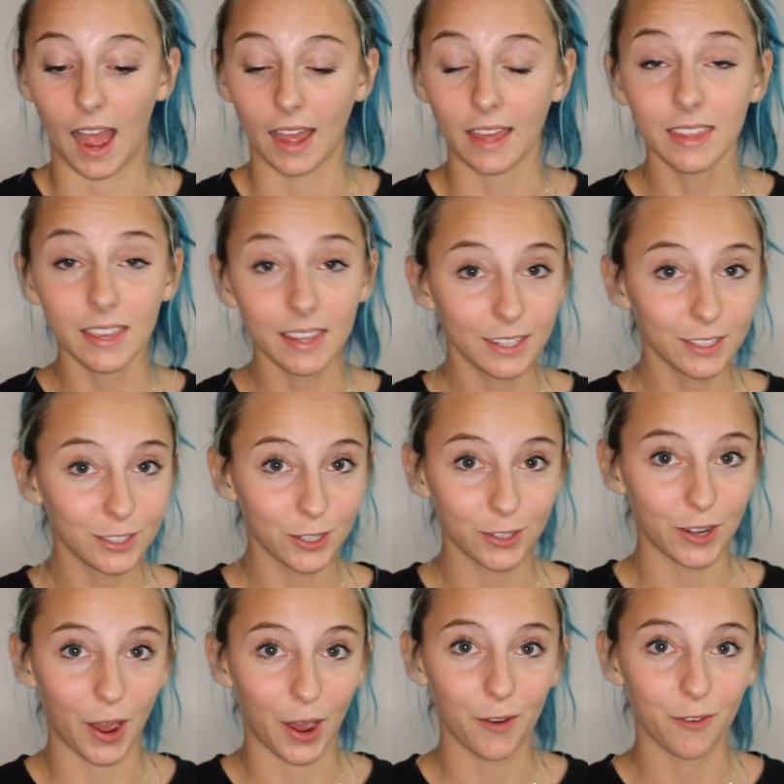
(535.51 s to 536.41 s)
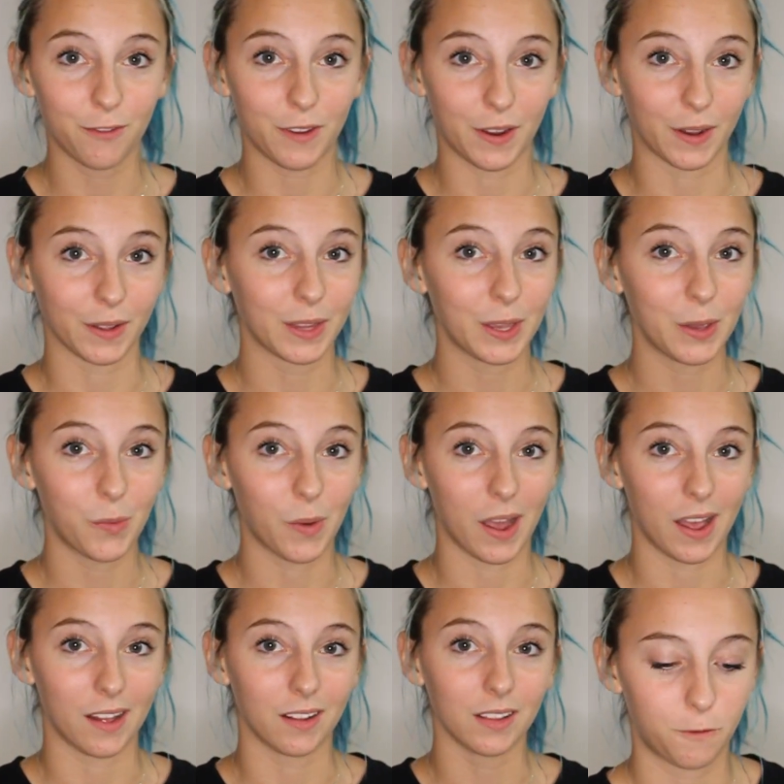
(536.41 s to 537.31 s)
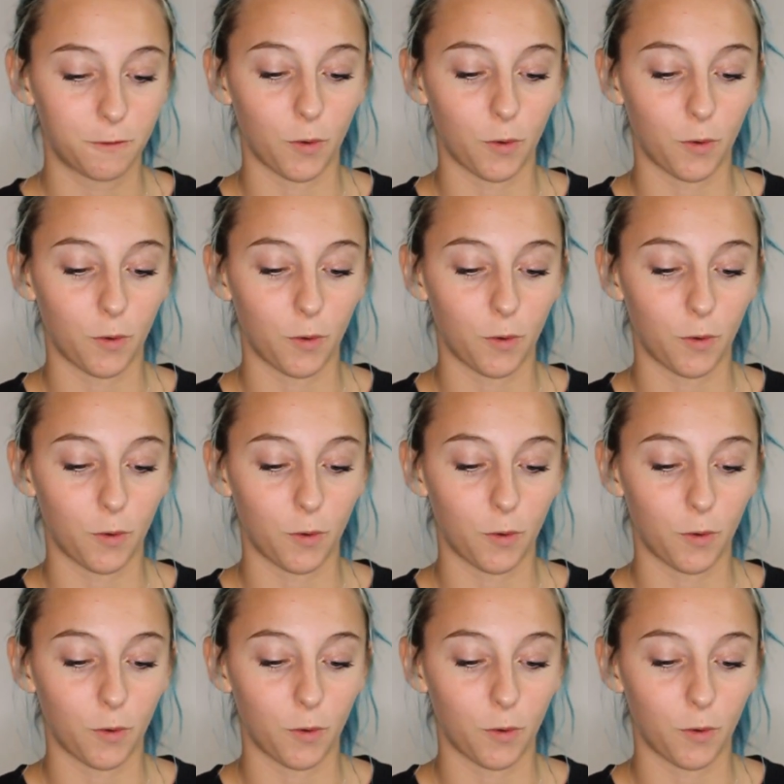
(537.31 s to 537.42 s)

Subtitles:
I think it turned out fairly well.